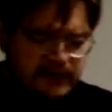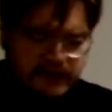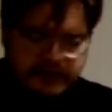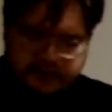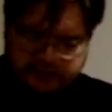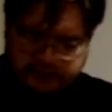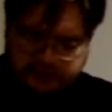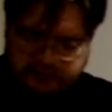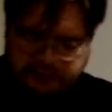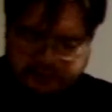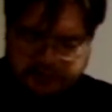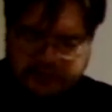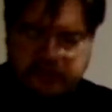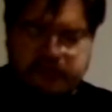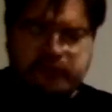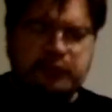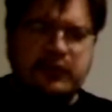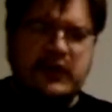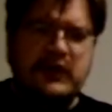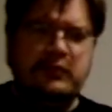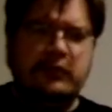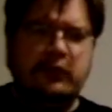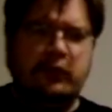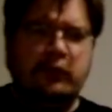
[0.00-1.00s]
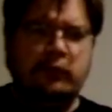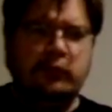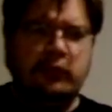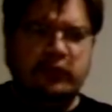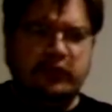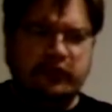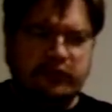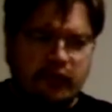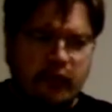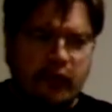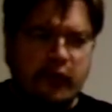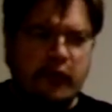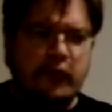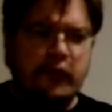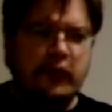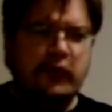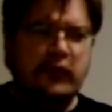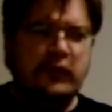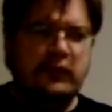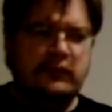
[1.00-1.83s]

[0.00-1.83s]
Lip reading: Depressed people will go